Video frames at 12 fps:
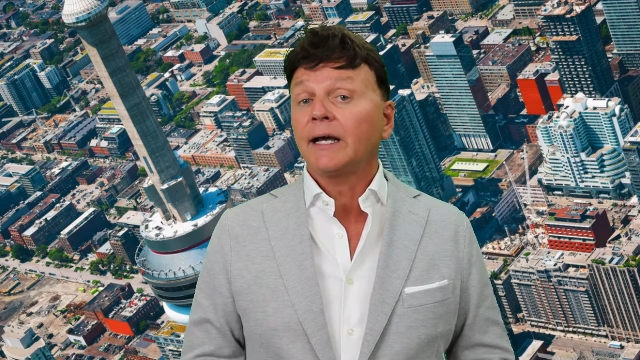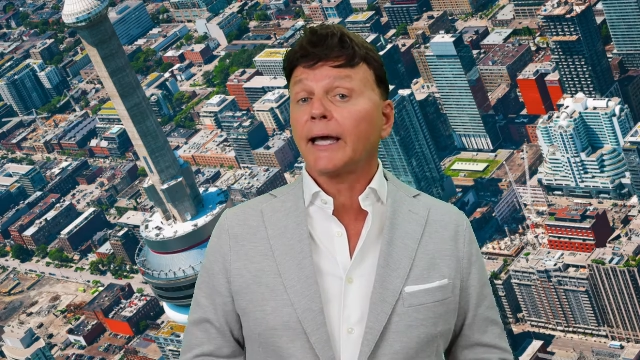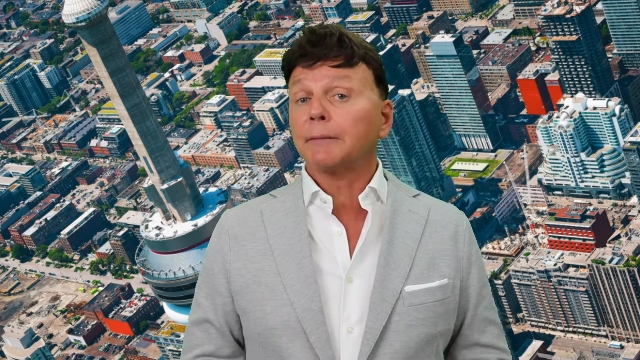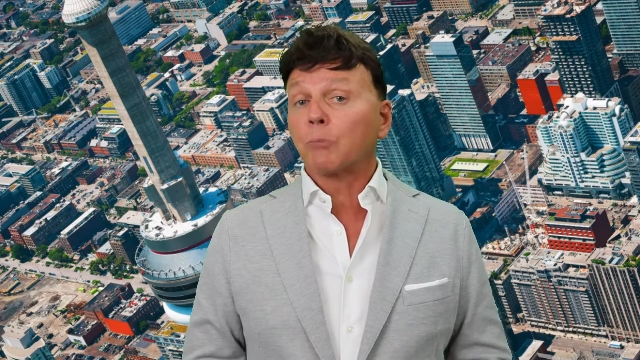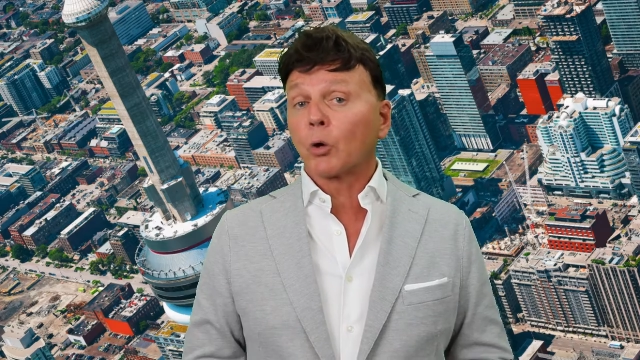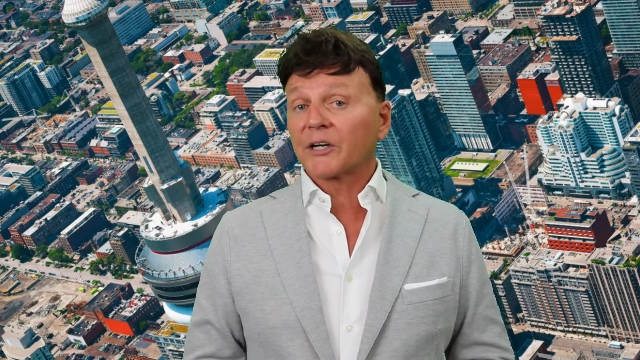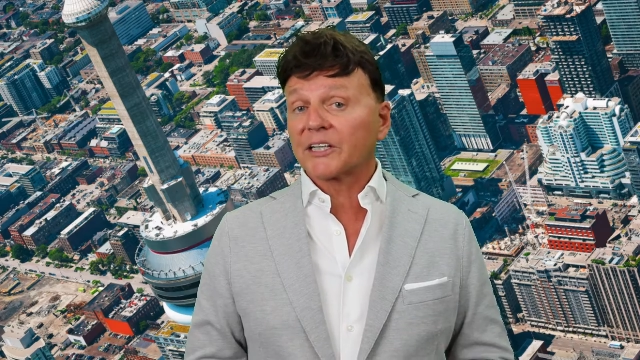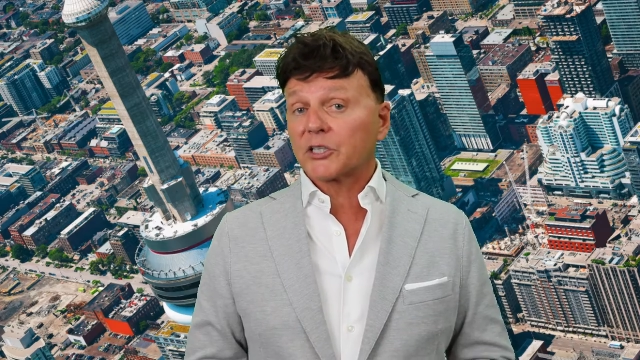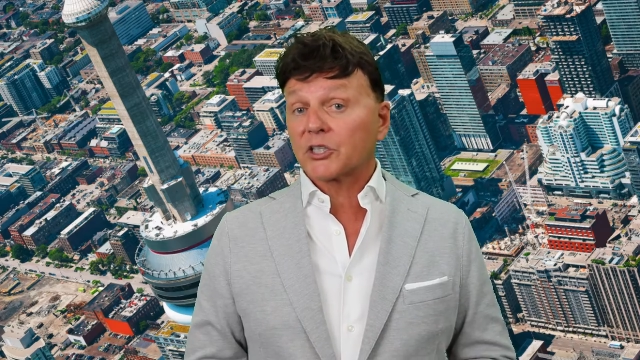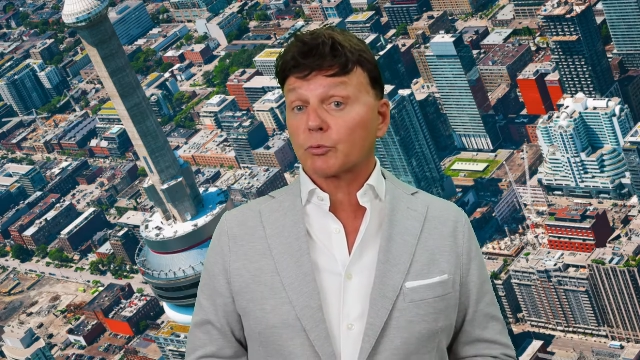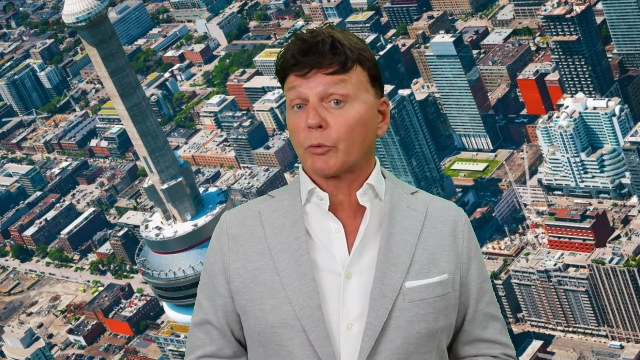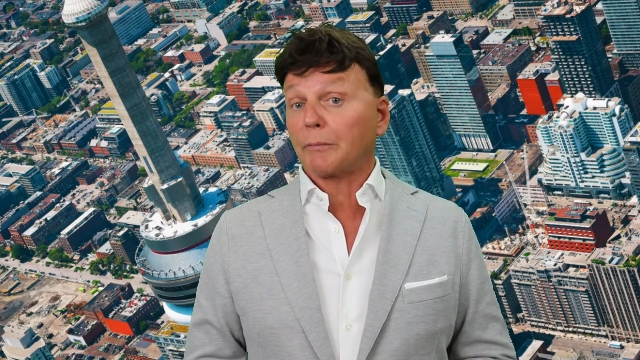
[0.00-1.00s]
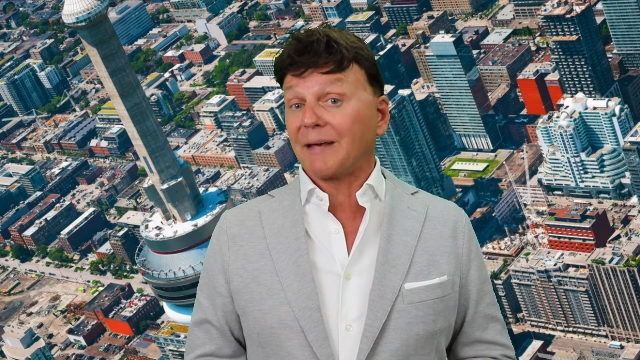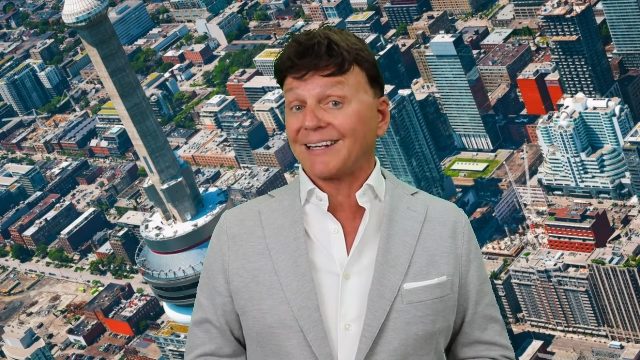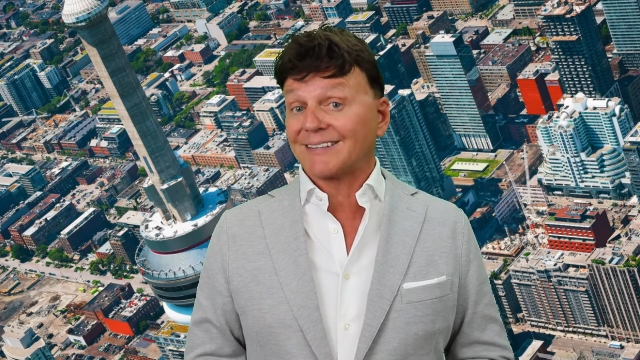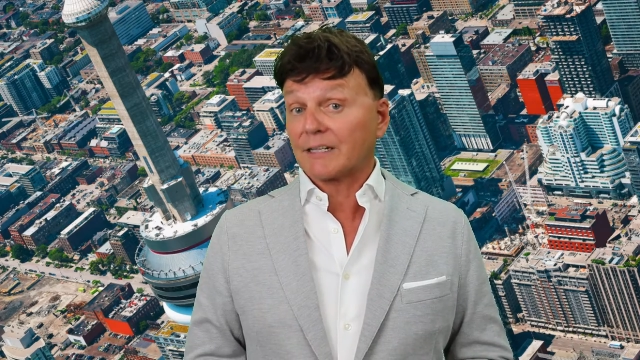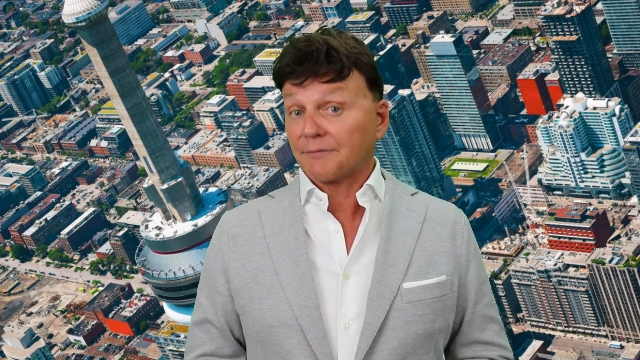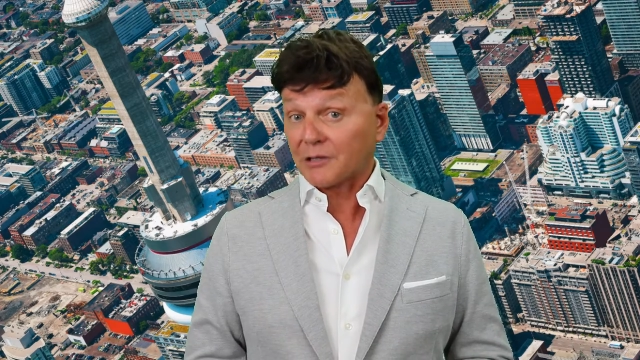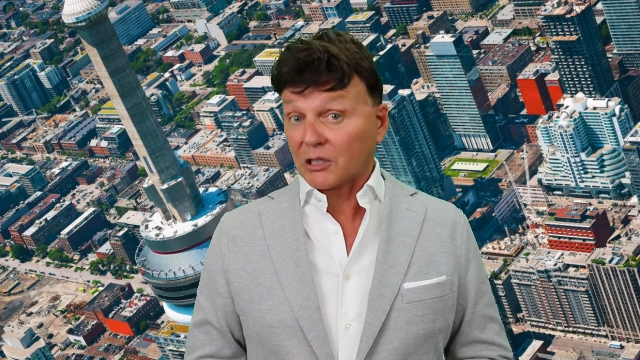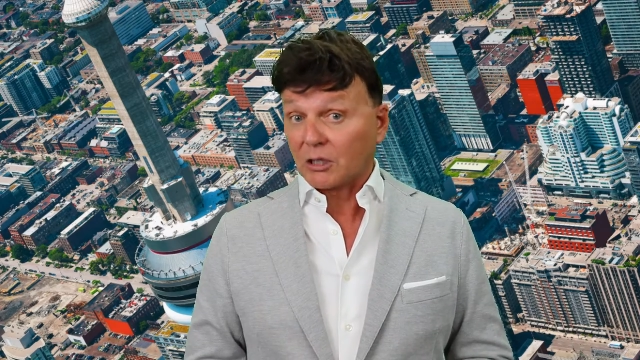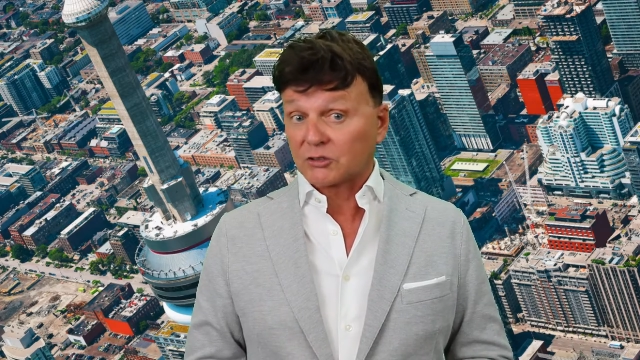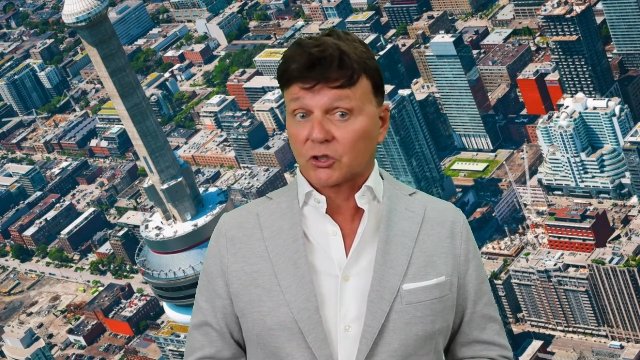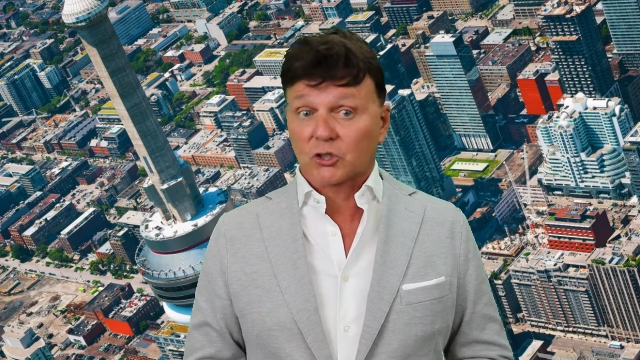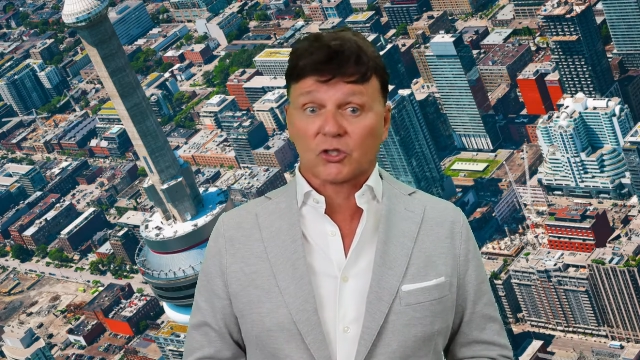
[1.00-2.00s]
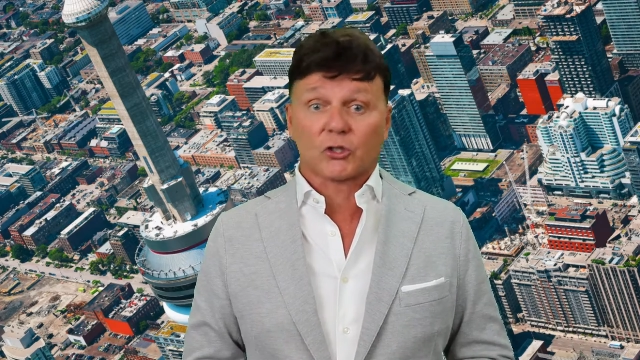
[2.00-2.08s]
and mortgages remain difficult to